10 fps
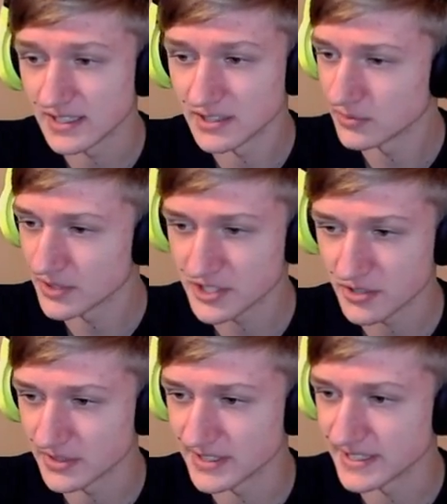which you don't
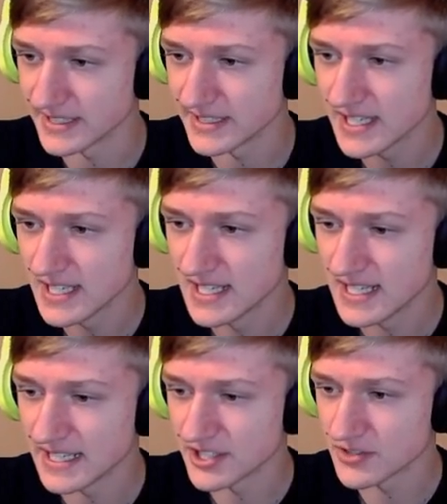really need,
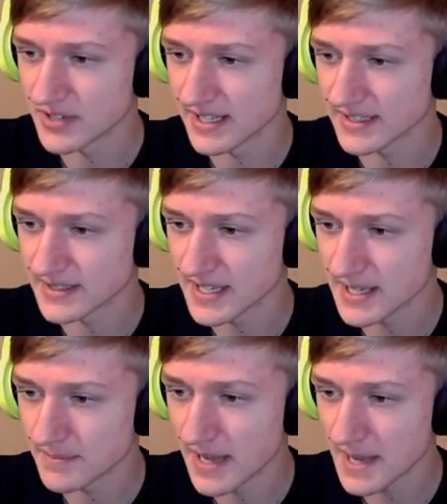and drag the
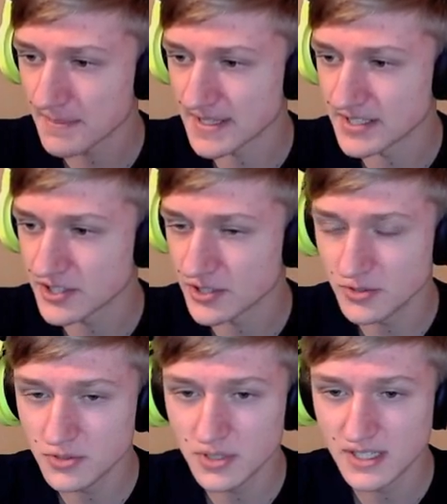net map
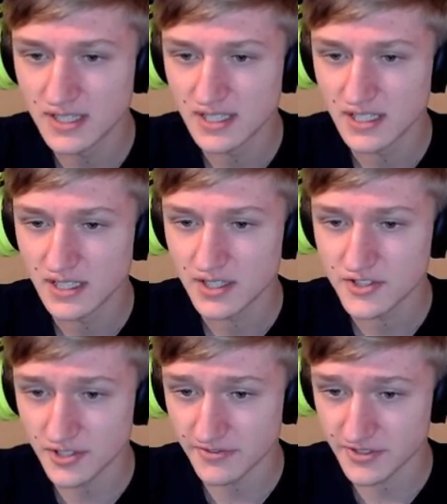into
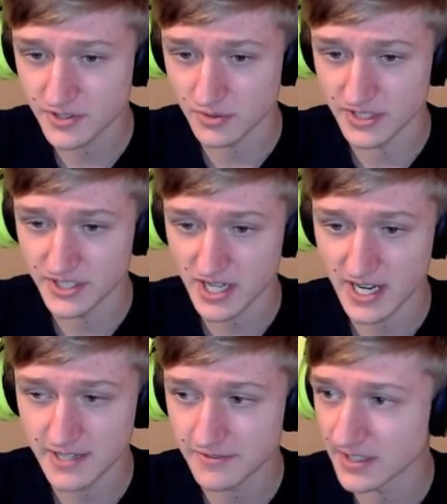server storage.
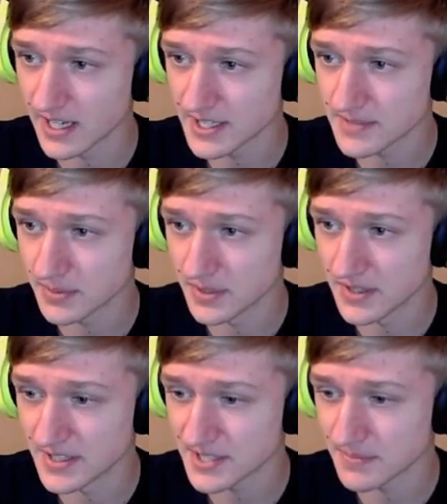I forgot to put
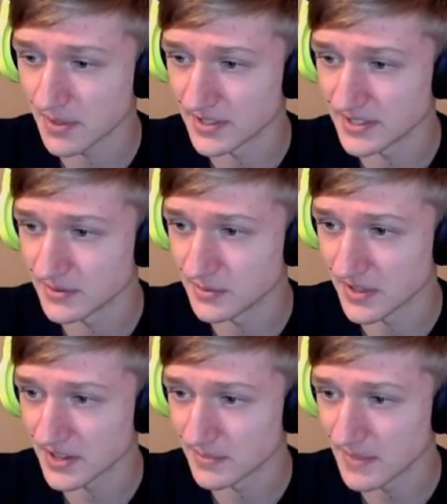this part
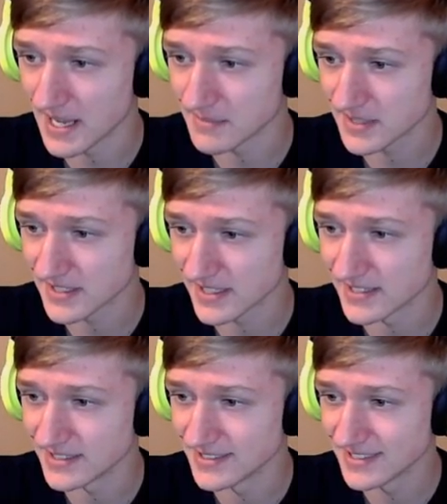with the map. Can
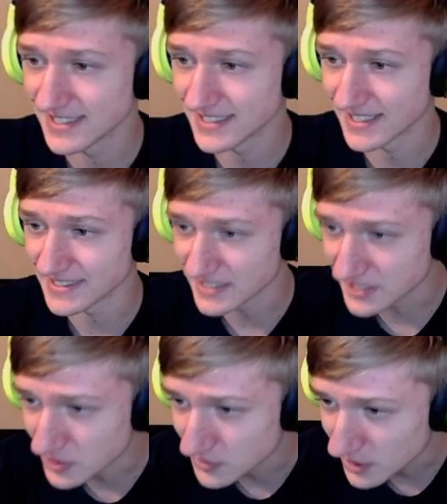I get in
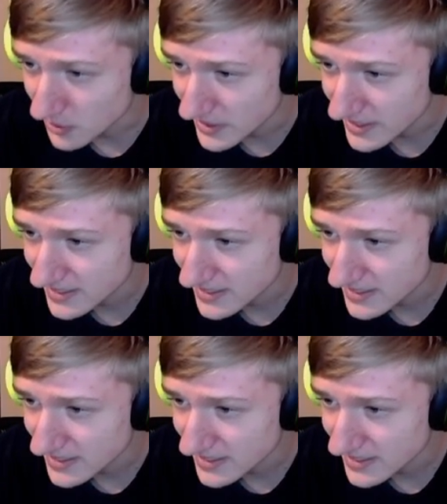here real quick?